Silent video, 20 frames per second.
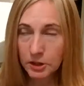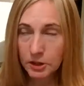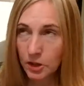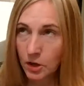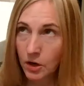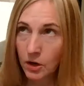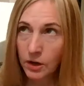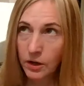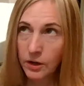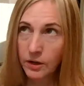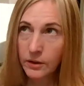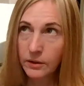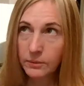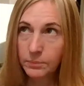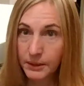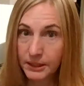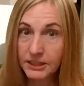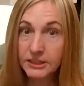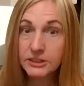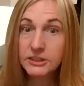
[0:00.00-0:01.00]
lard,
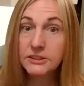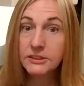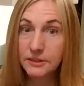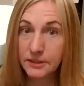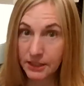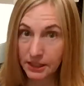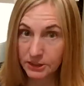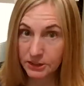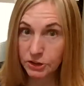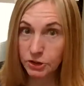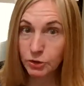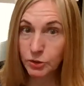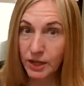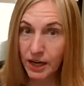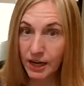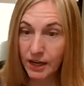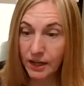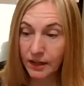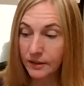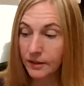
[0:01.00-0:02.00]
because yes, you
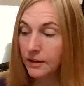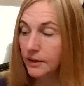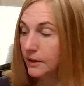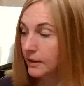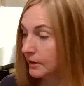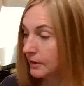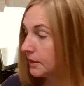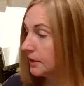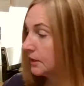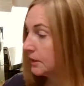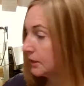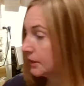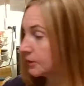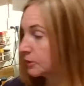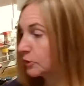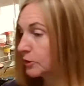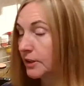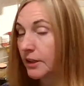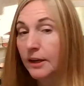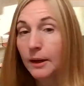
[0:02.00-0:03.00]
can.
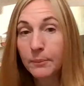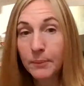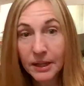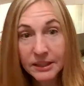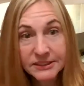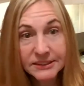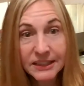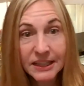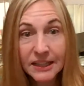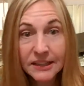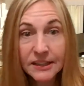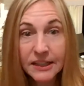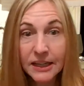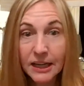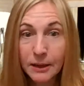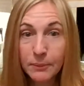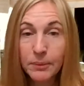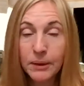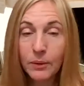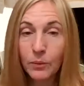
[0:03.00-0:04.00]
Literally, I'm not saying that
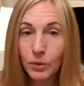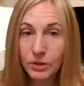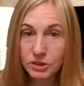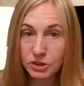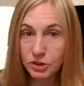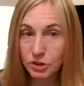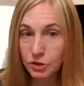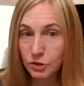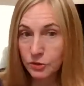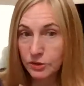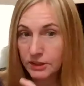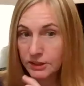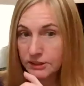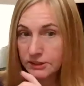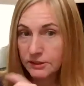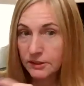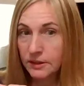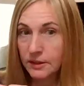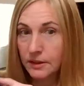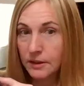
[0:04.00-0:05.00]
anybody wants to do
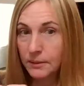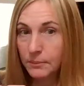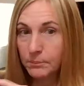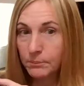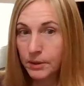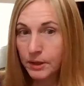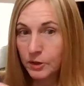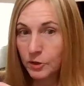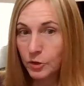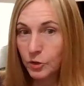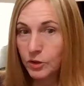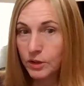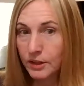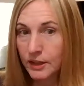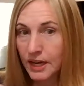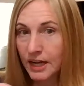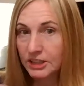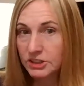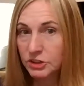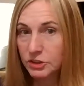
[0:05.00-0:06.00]
this, but you
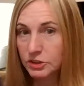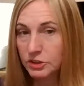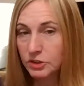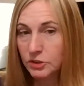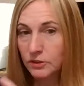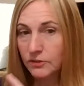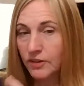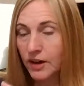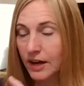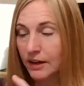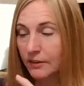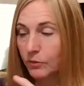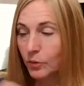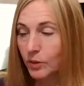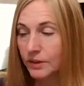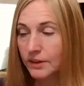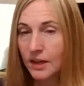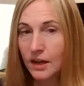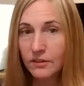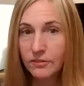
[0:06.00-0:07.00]
can actually survive
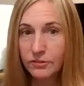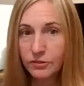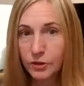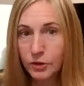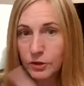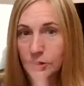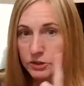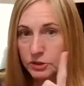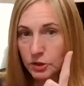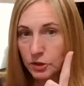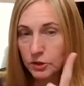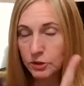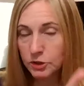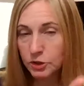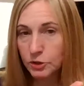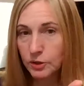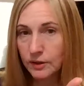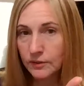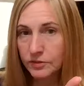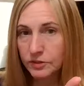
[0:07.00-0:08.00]
without food as long
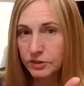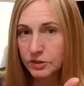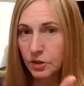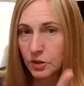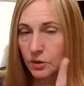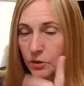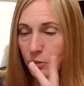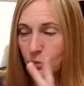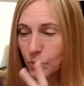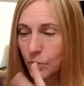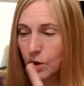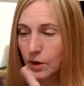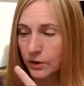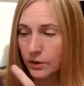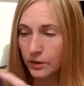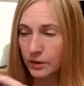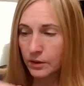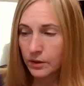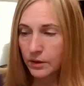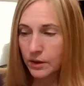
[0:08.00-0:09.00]
as you have salt,
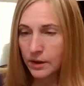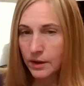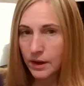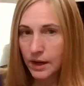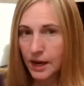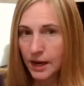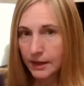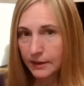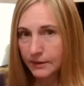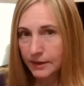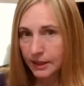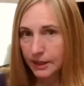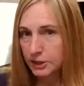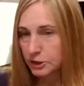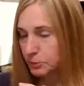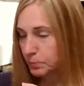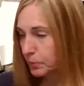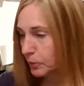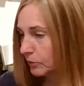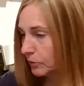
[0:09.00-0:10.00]
water, and take a
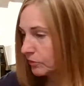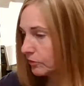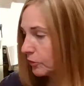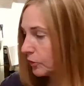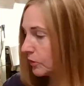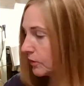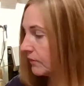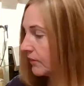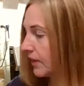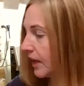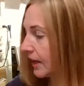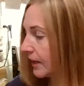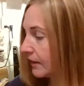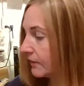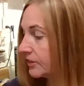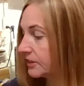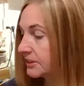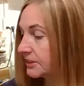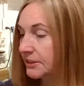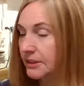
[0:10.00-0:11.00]
spoonful of that
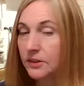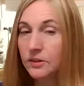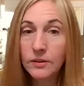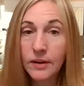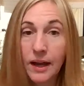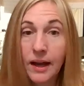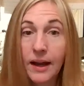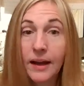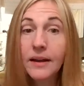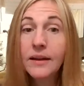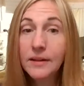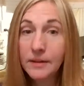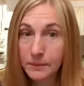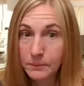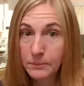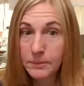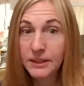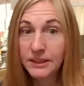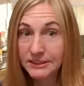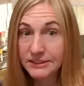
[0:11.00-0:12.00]
every single day
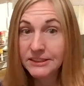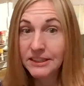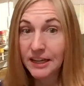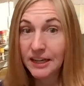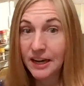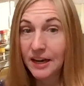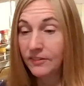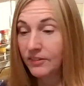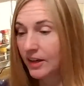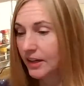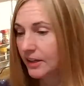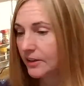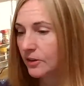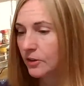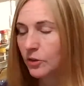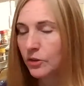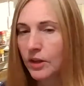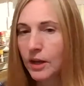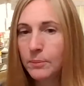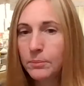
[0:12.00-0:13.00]
because they have had to
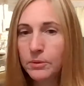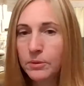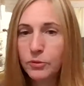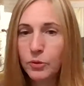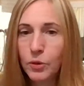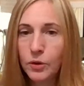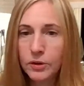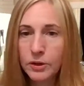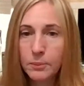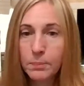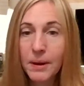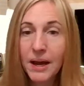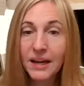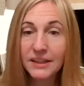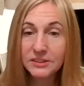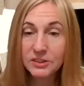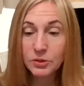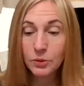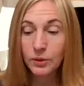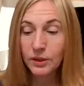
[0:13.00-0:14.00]
do that before in the
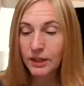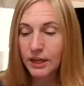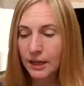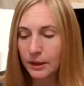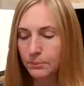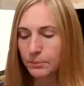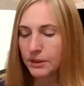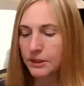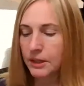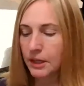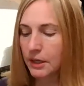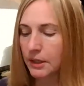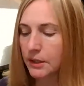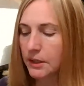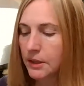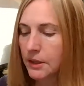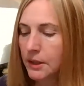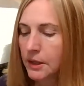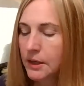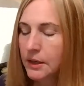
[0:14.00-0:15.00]
past. So it can be done.
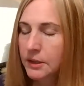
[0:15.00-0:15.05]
